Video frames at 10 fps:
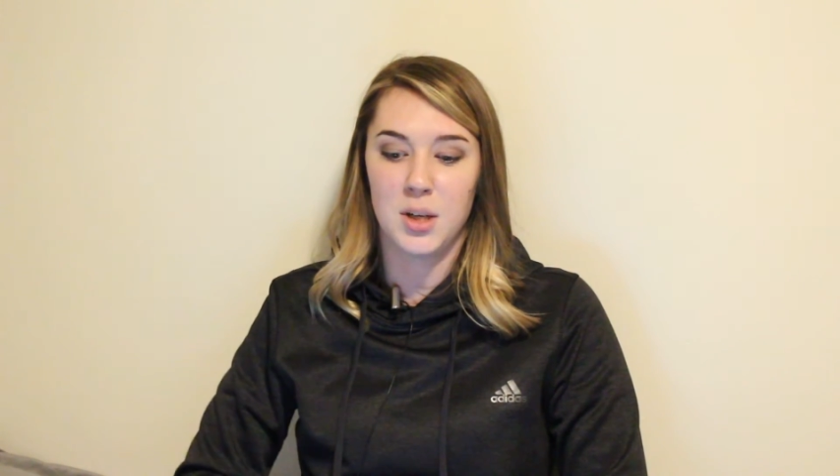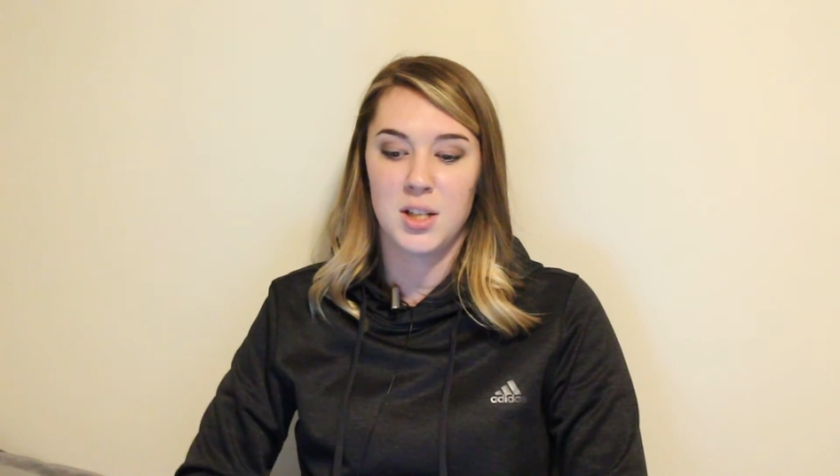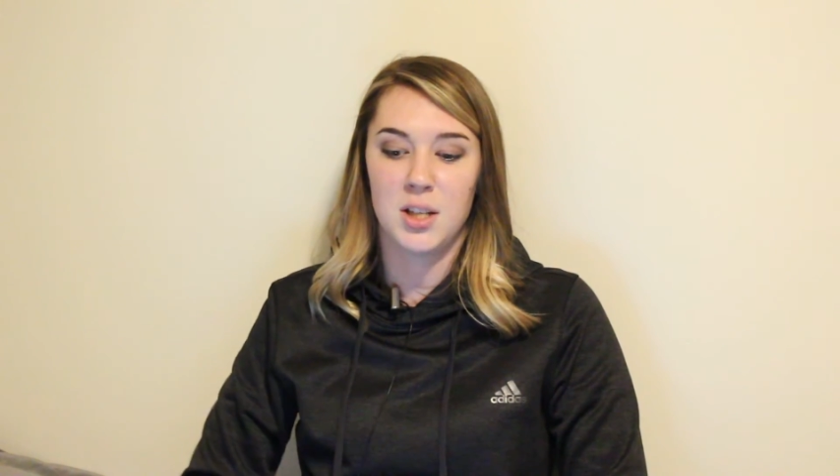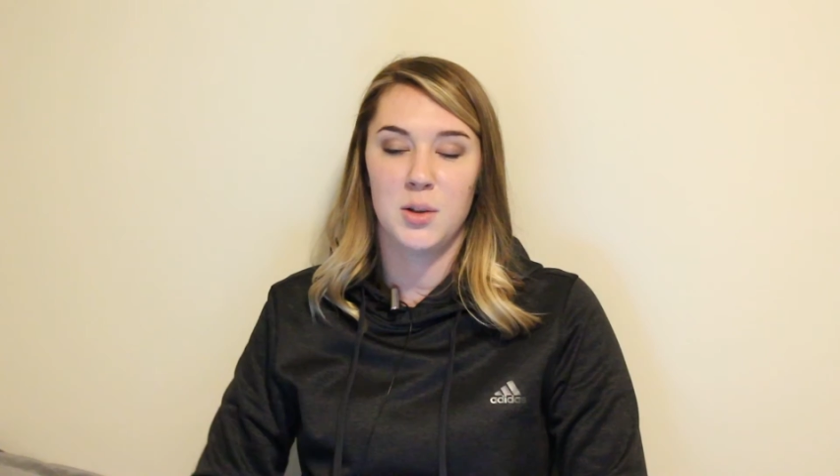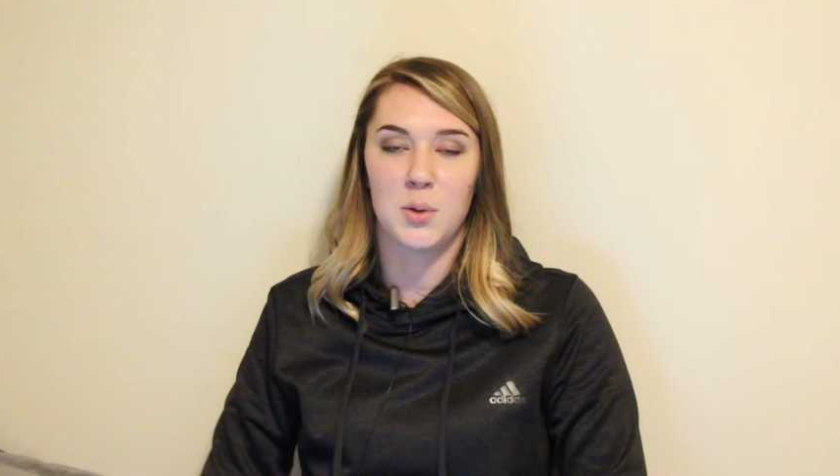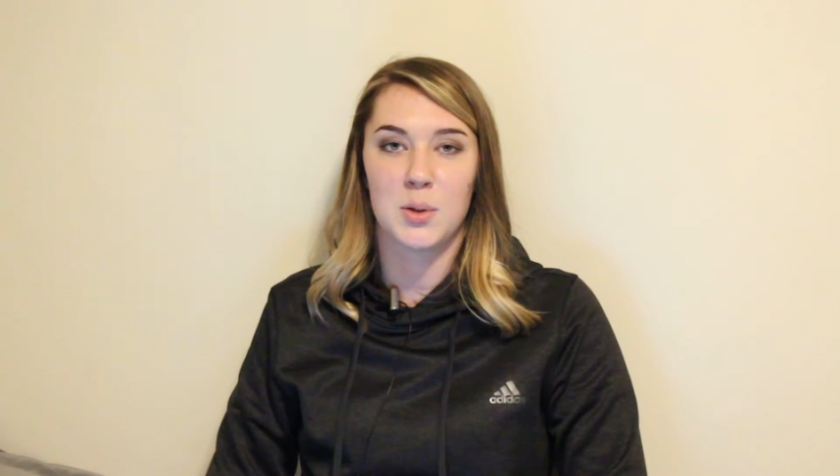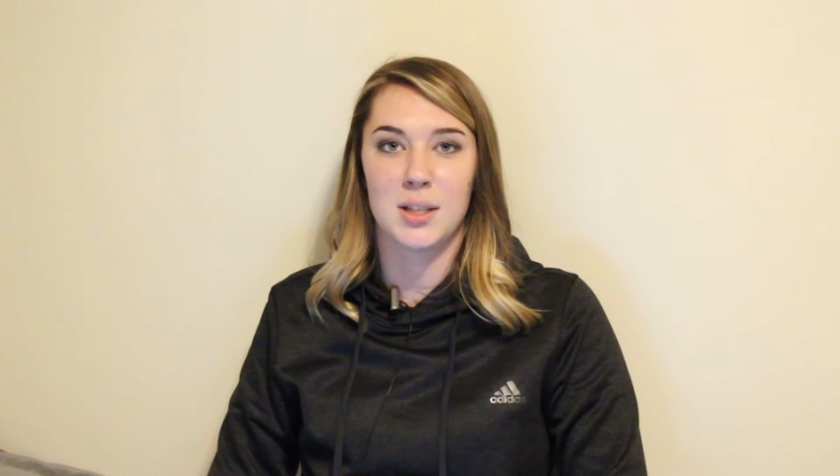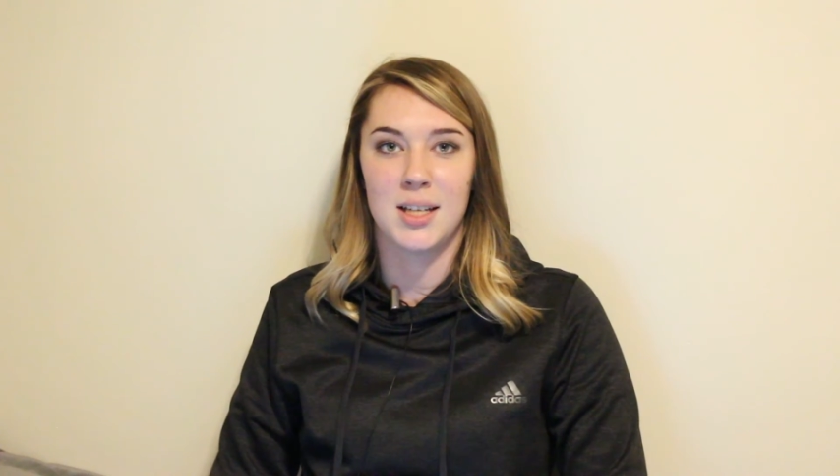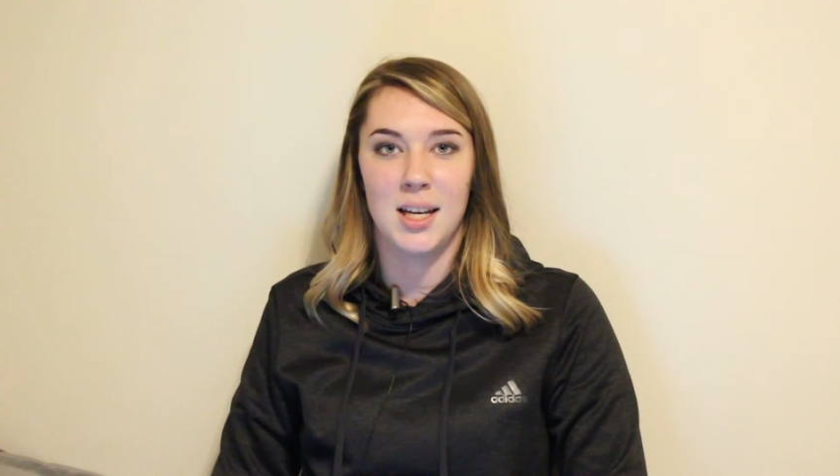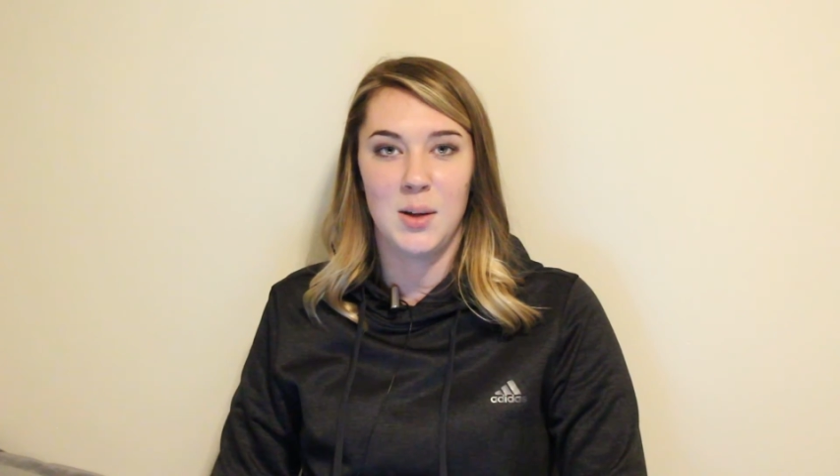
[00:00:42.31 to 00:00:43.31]
reach their
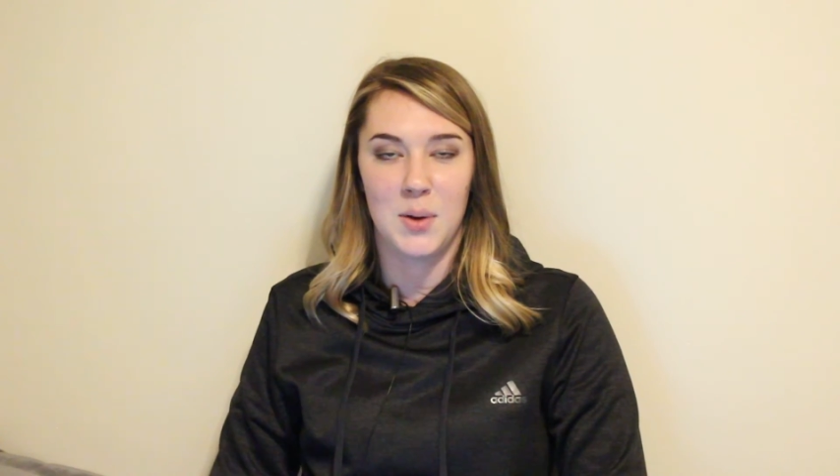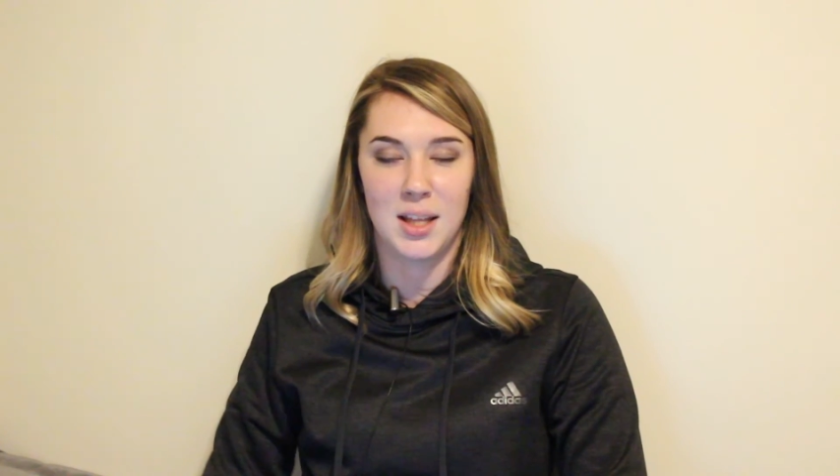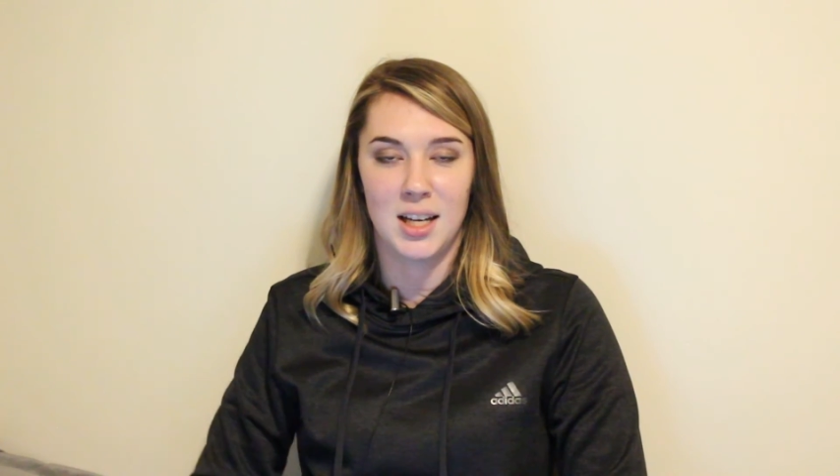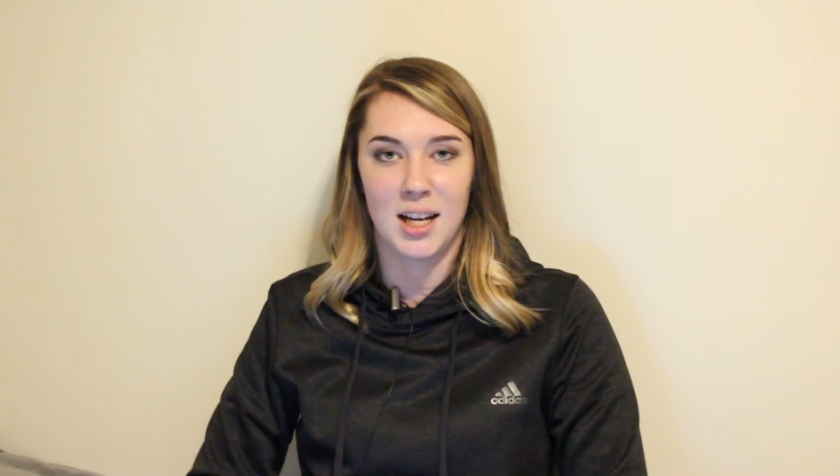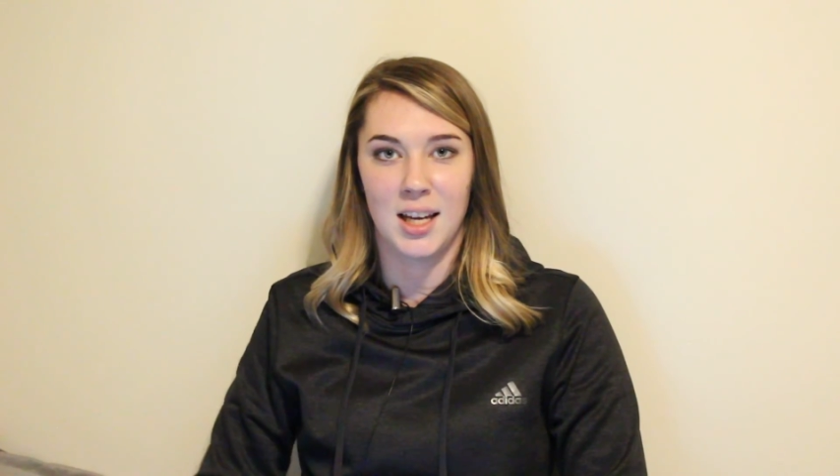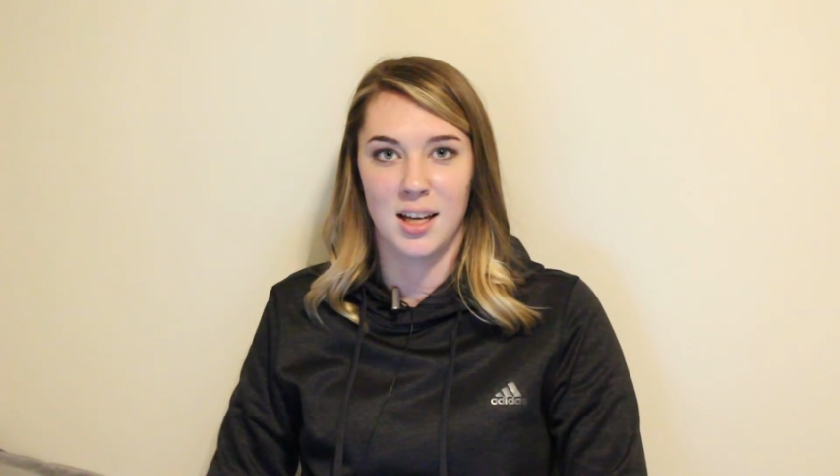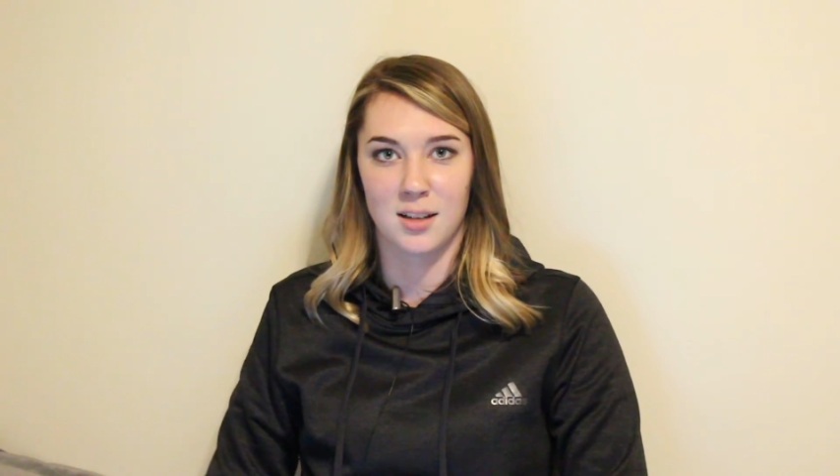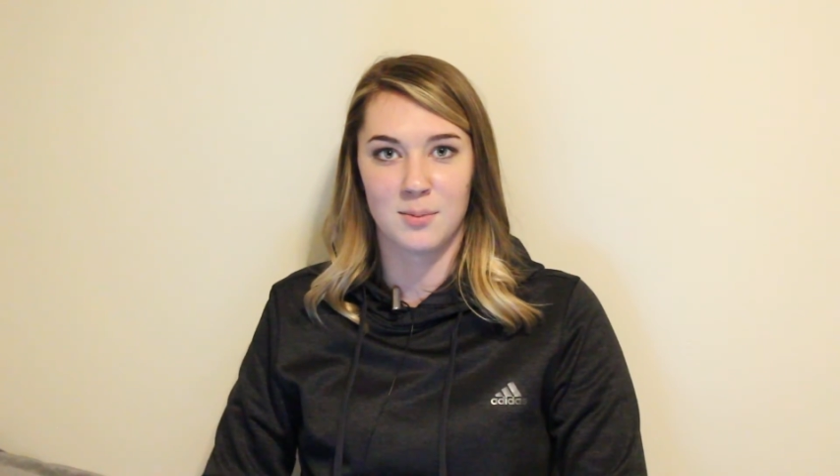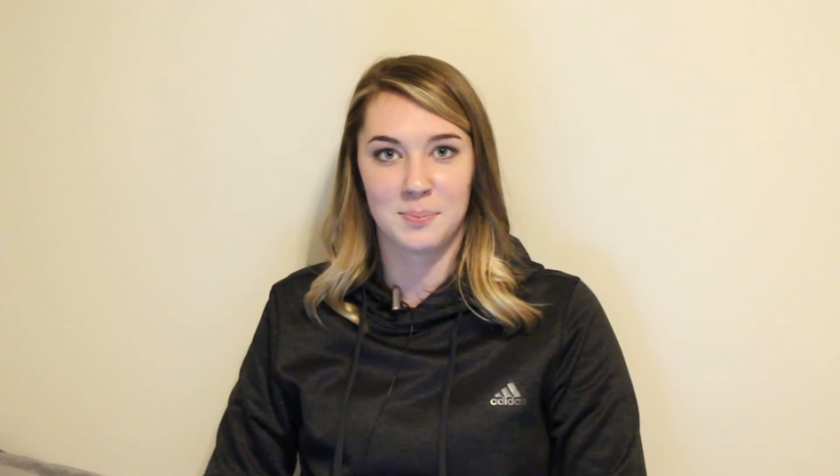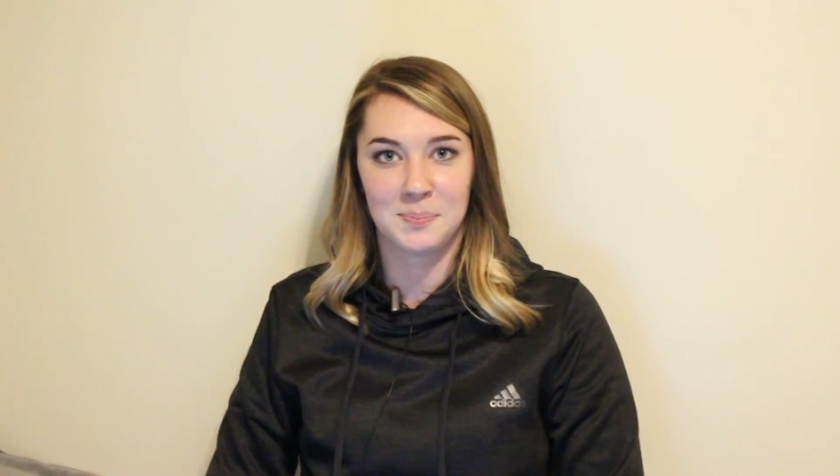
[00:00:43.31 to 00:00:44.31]
goals in any way that I can.